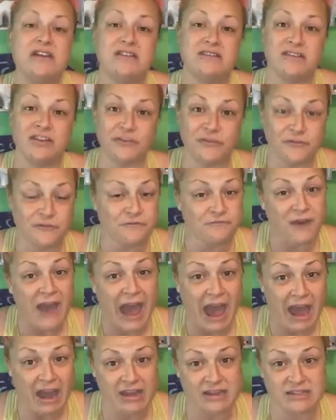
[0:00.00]
the
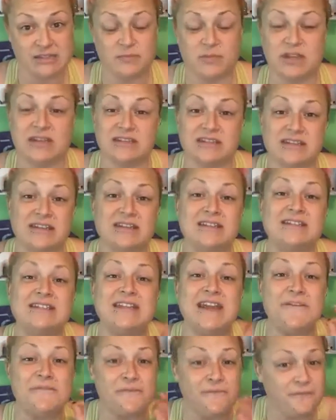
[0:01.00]
fact, because it is
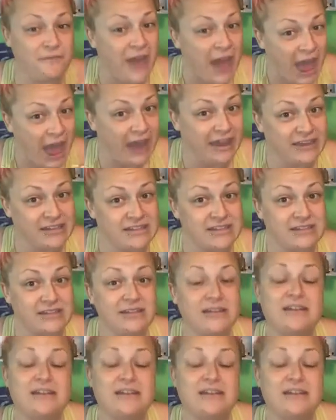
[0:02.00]
a fact